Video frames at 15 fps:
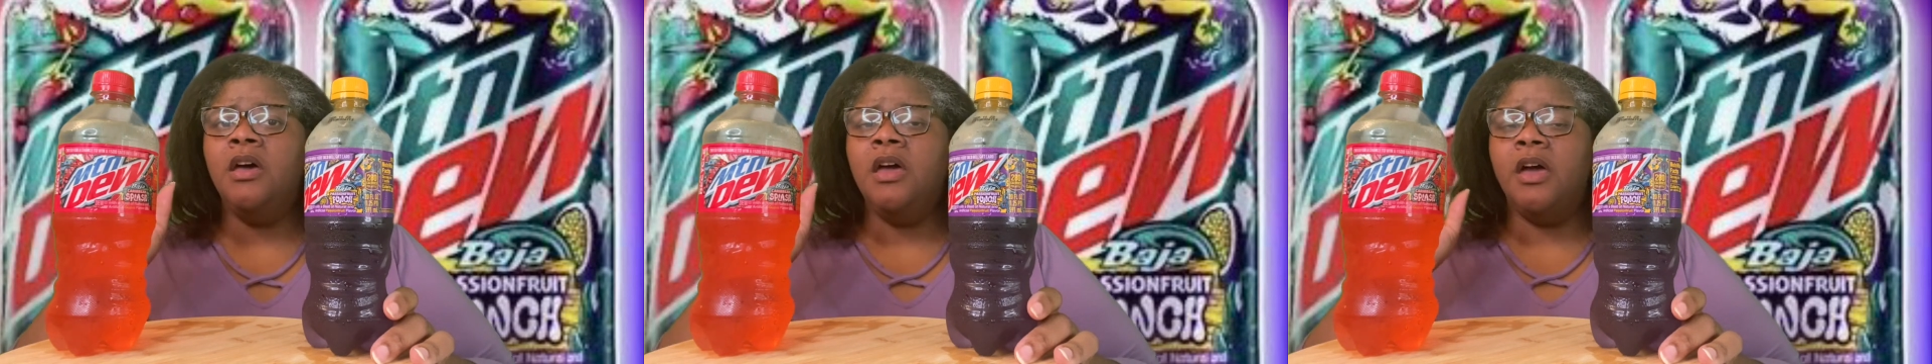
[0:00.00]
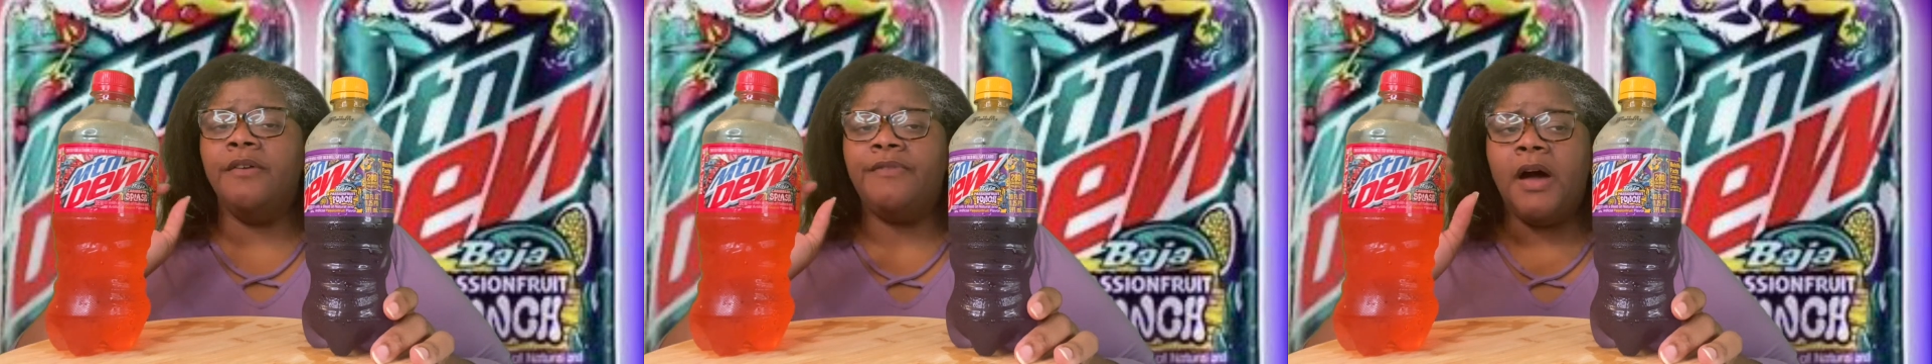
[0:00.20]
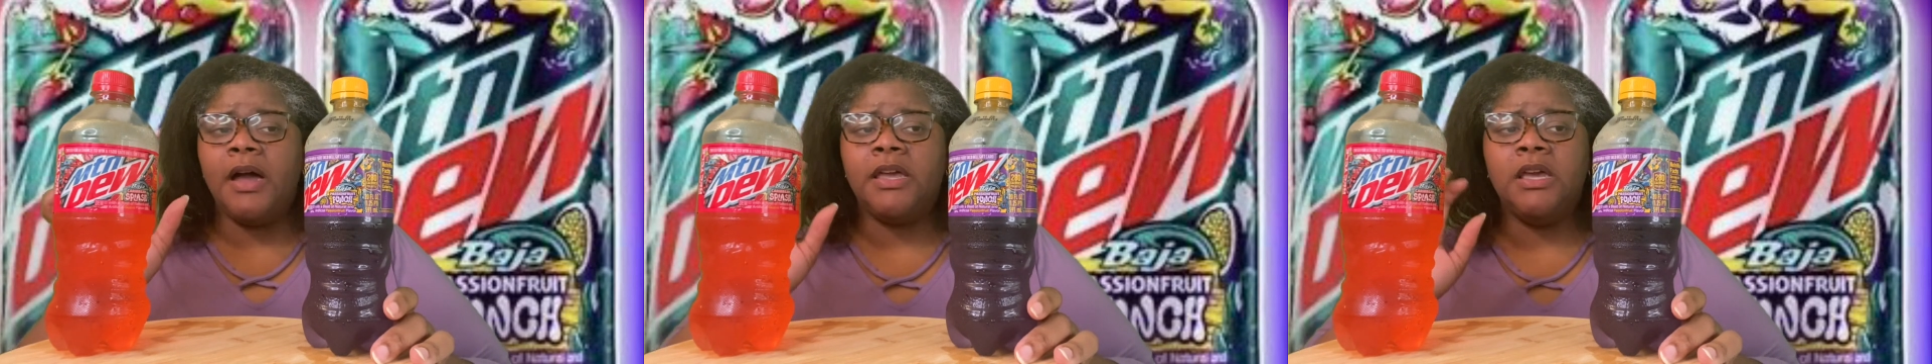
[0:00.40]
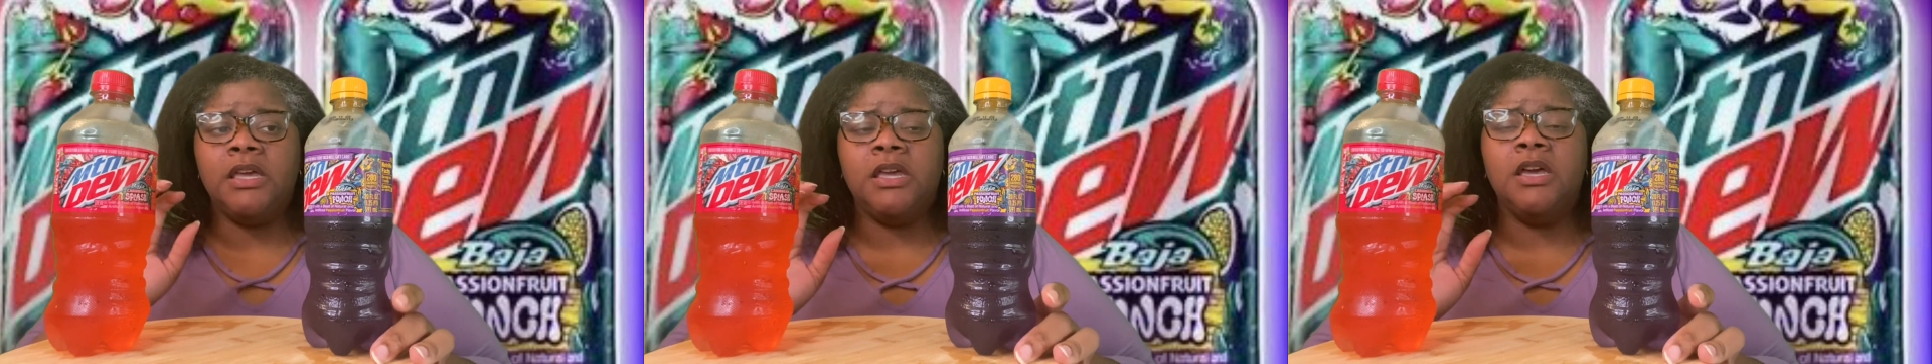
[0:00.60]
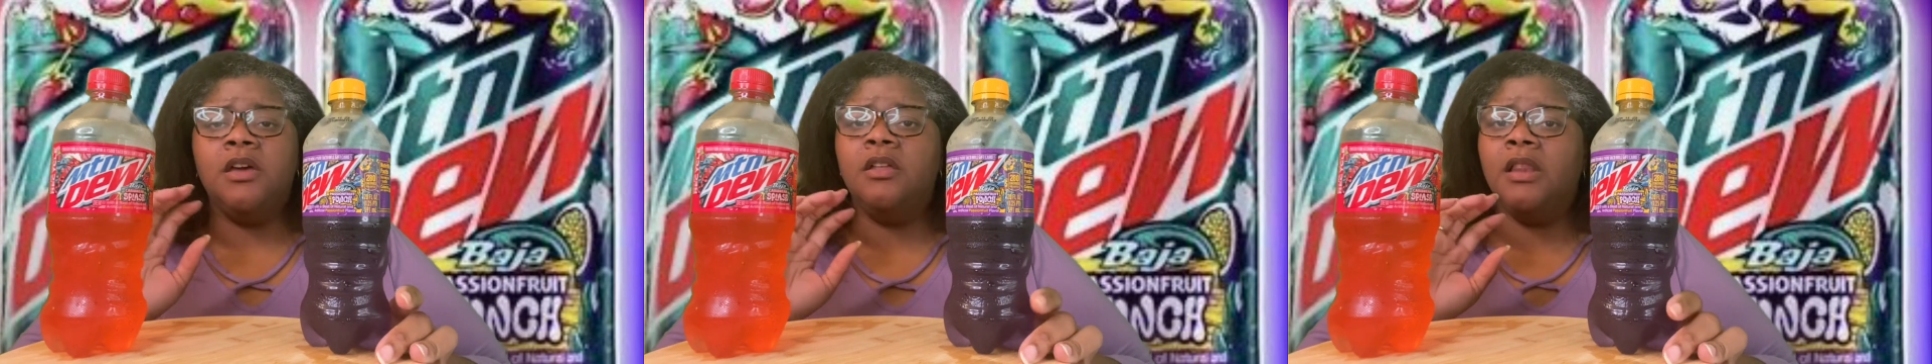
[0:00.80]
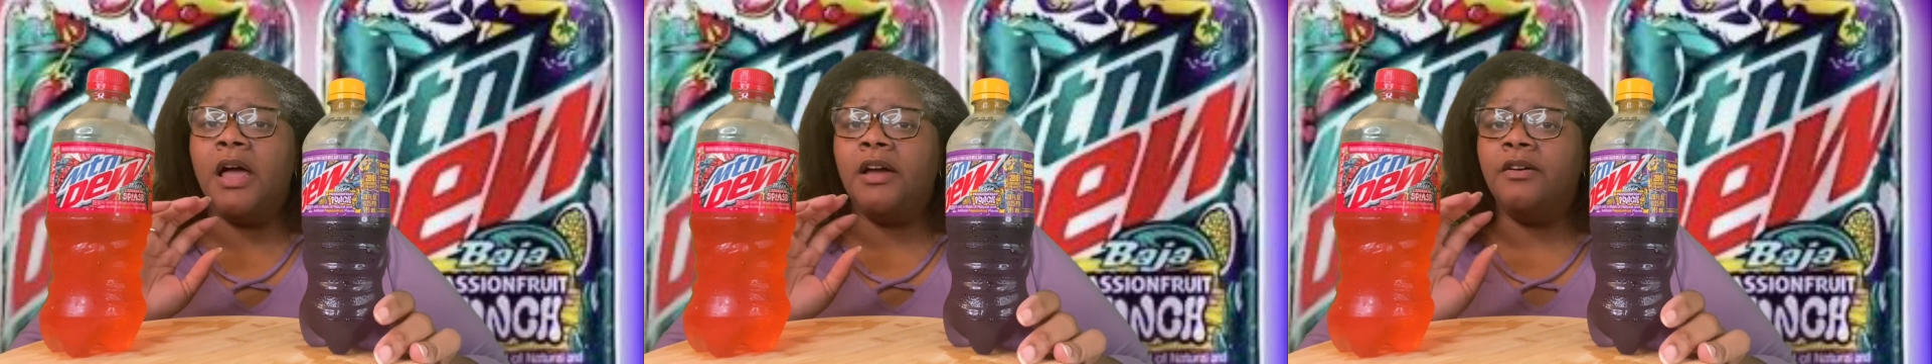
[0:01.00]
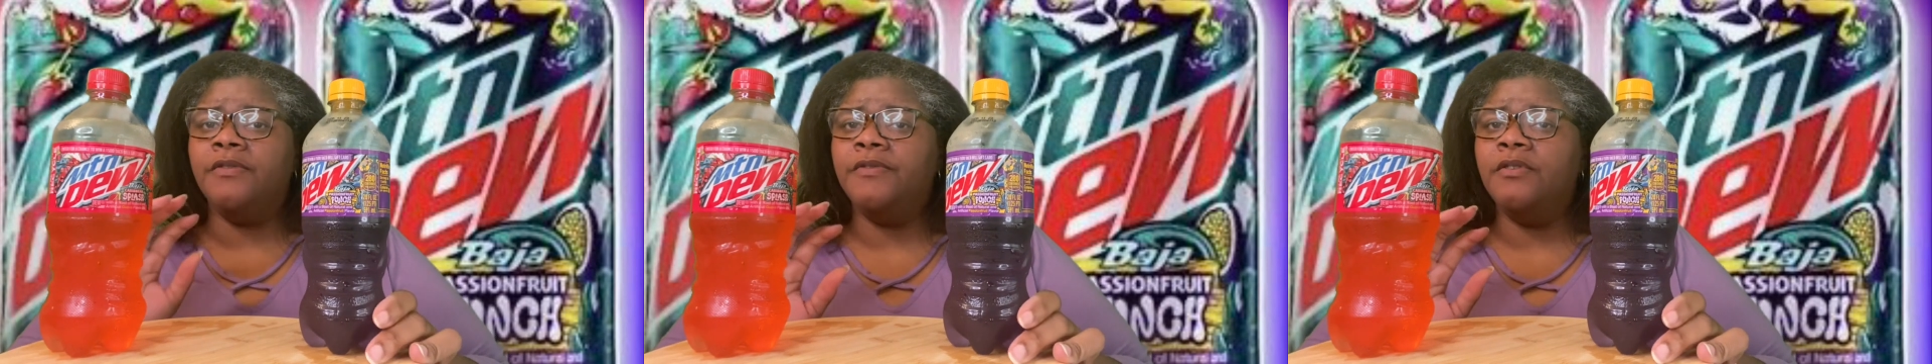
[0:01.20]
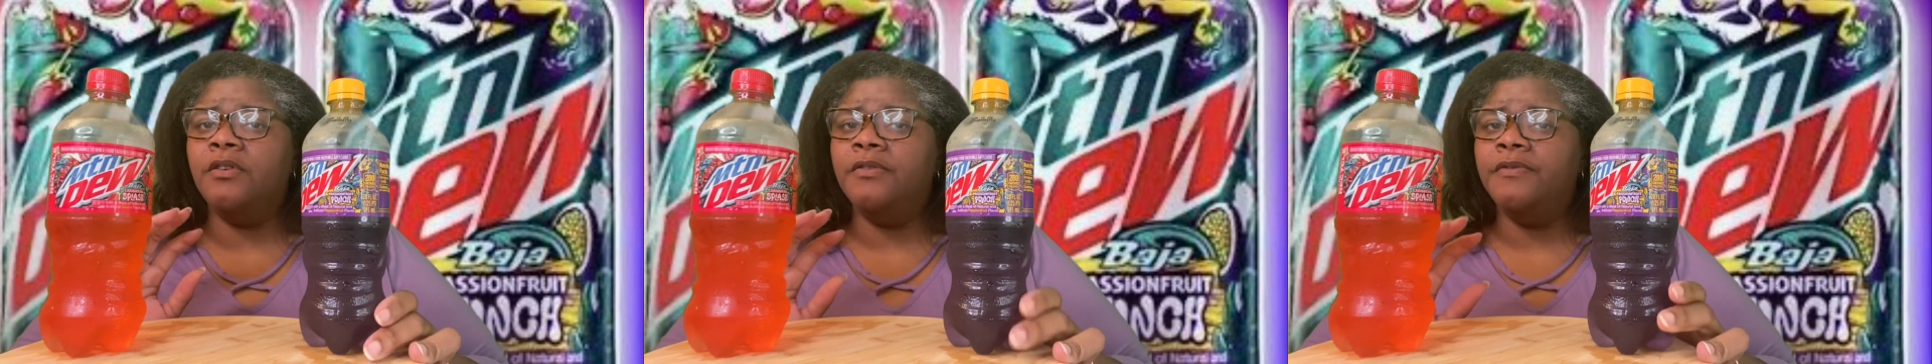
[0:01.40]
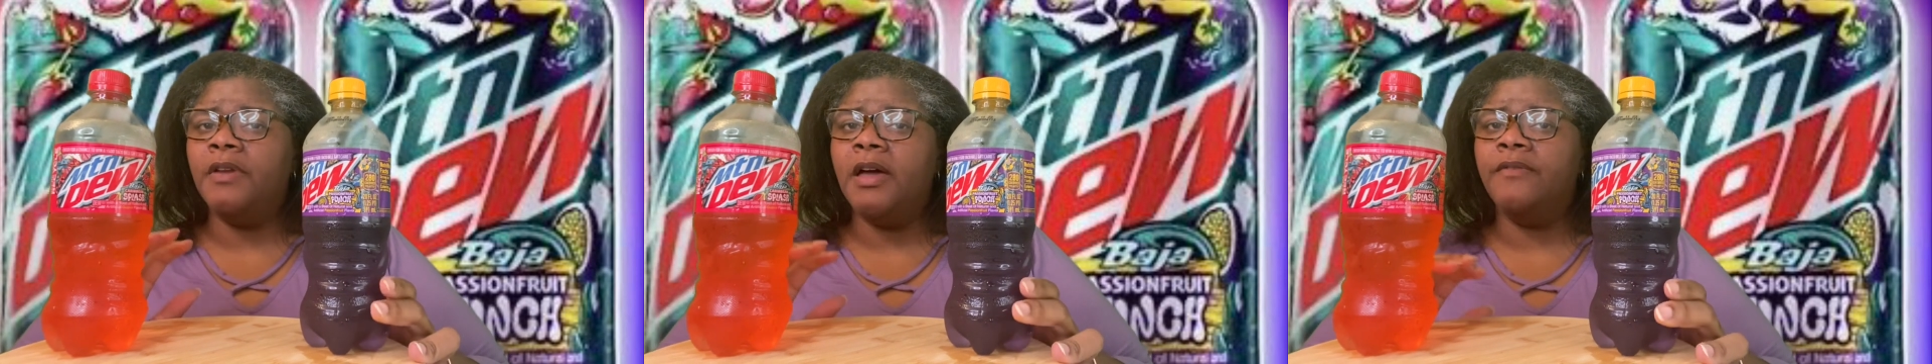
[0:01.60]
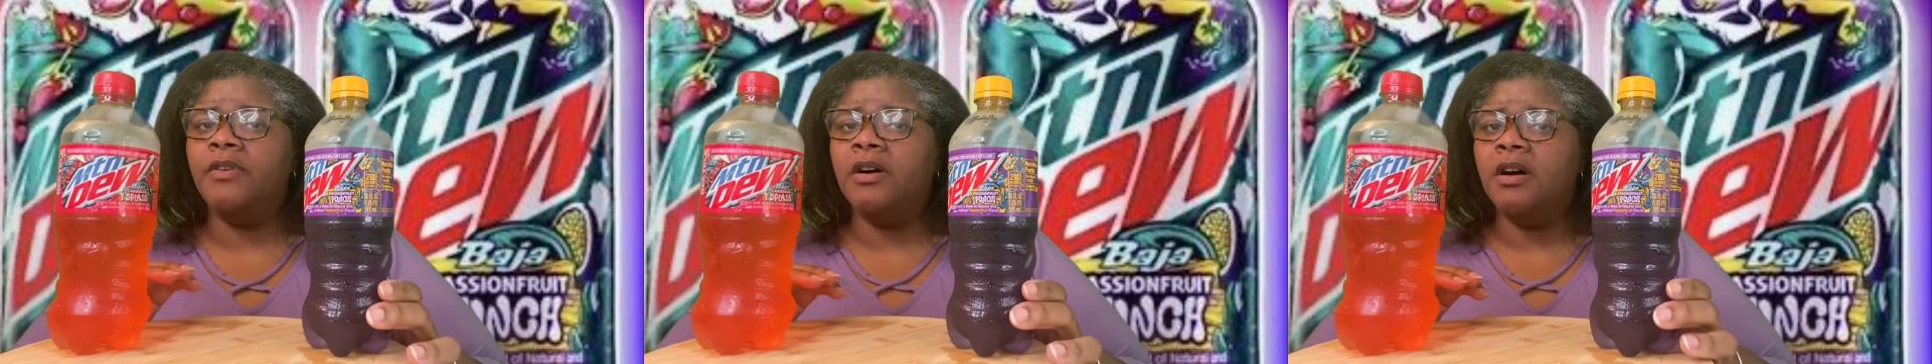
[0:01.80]
if I could get like a full
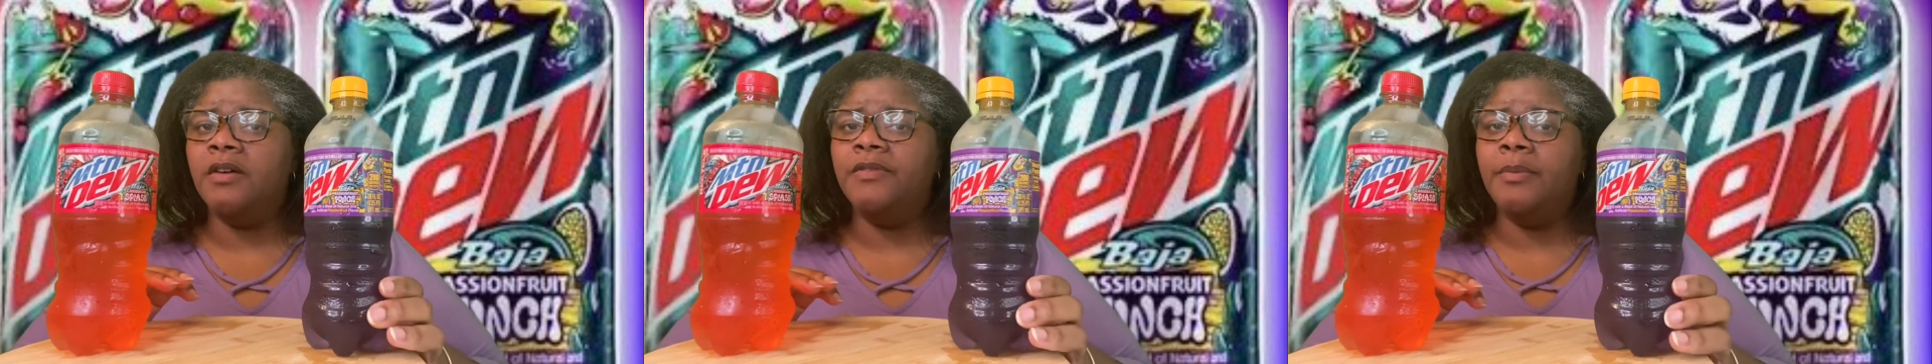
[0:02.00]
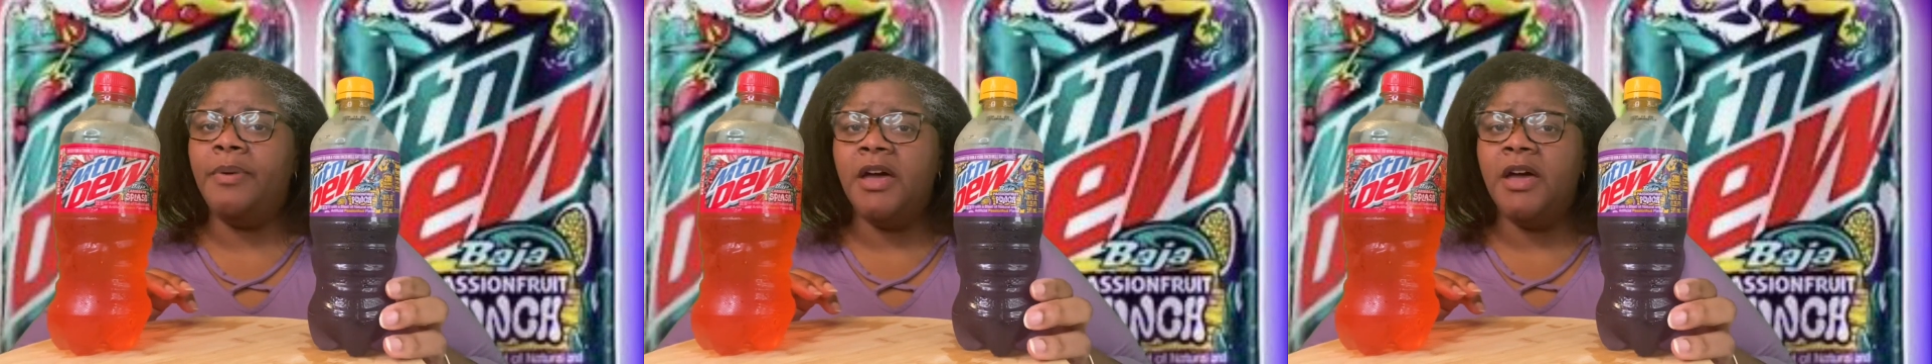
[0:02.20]
flavor of the